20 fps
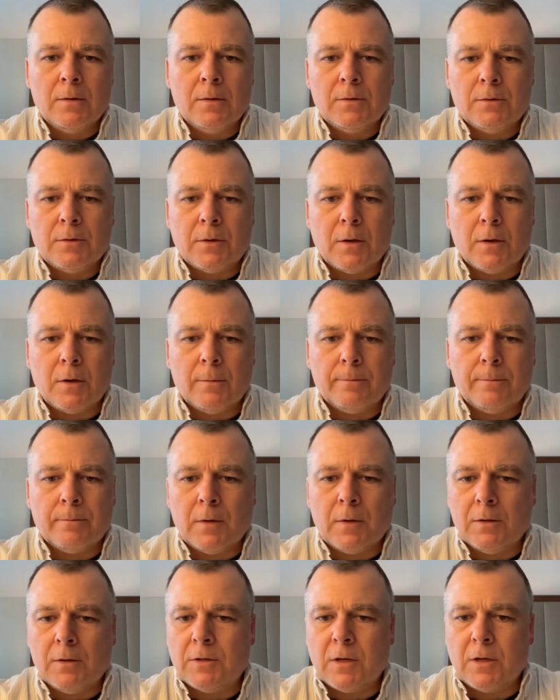So
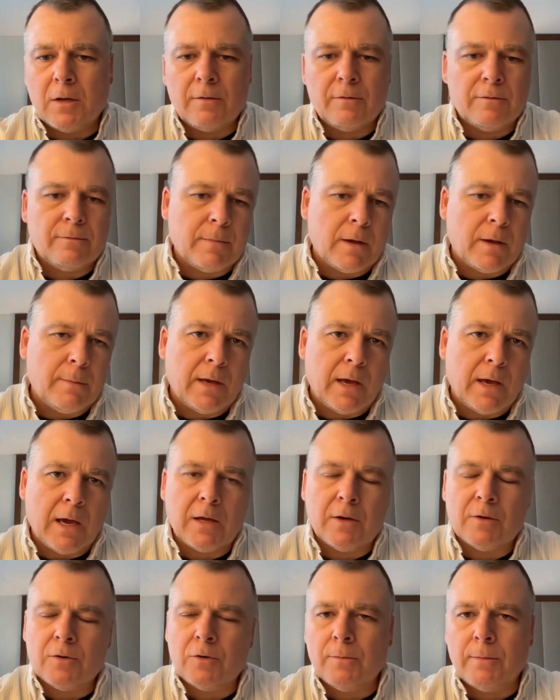instead of maybe
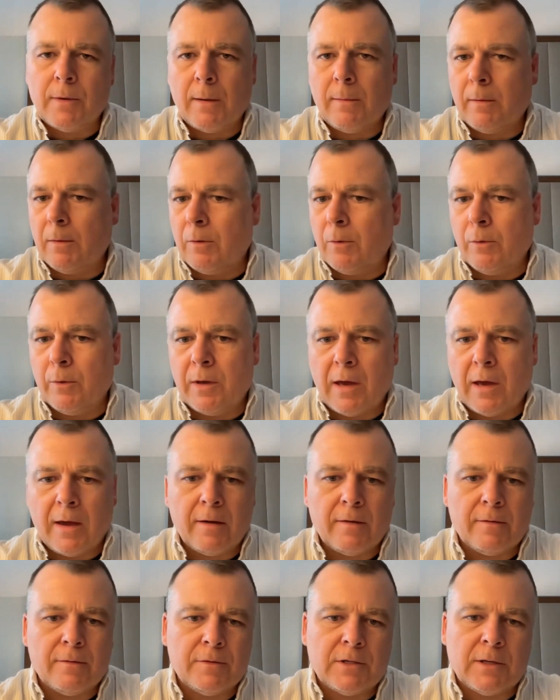Andrew, maybe we
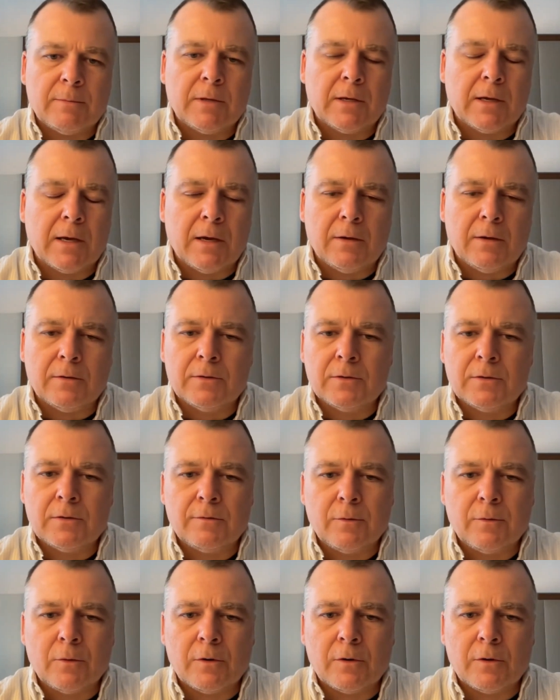have something
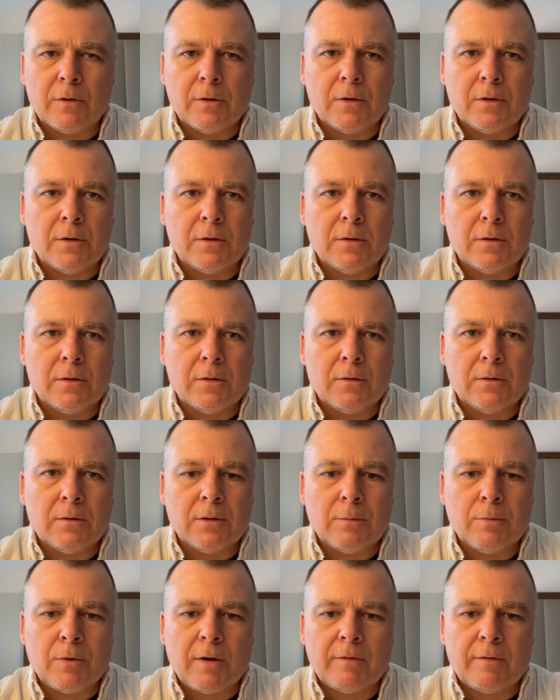else for
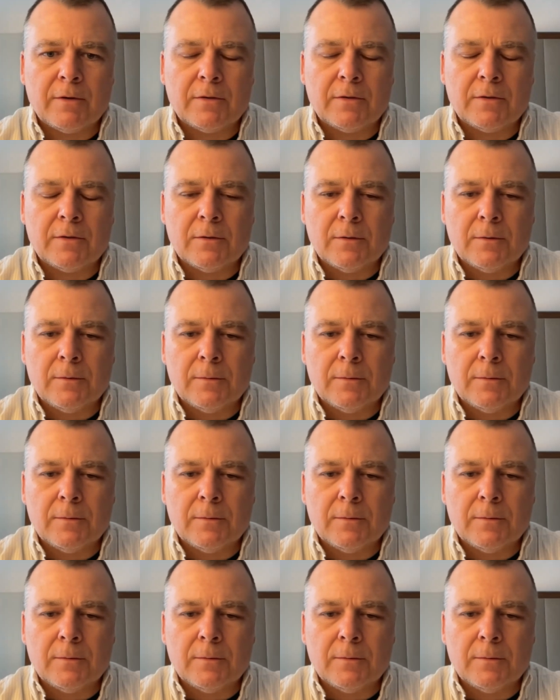the preface.